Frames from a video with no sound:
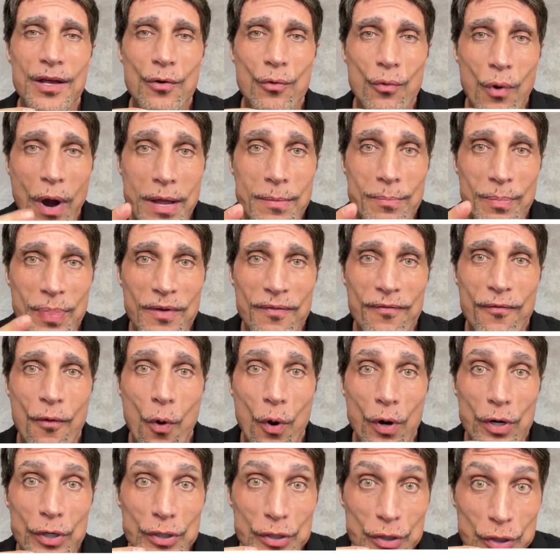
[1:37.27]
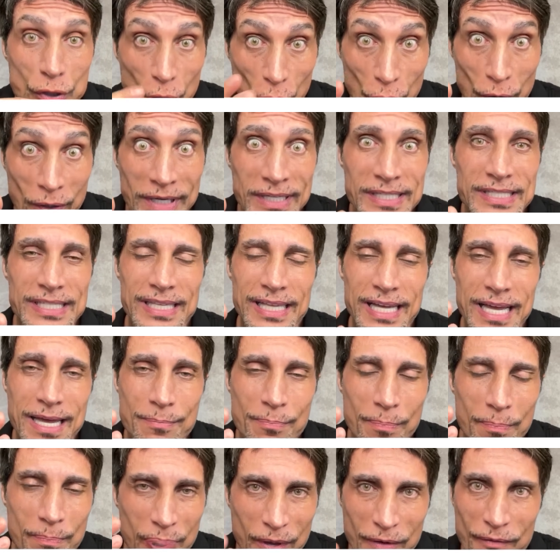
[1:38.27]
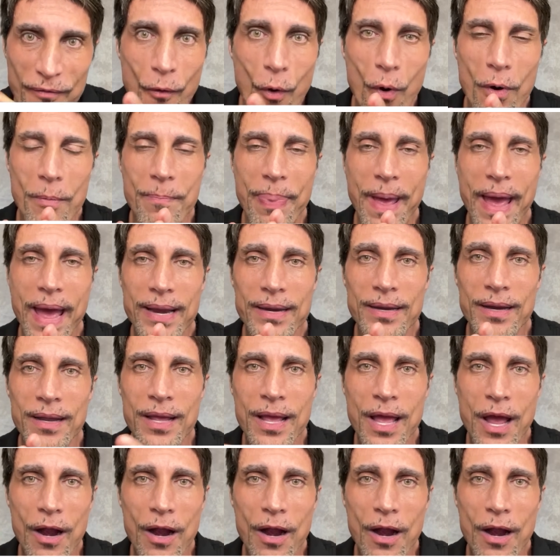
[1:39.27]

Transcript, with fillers: right before, during sleep, before bed.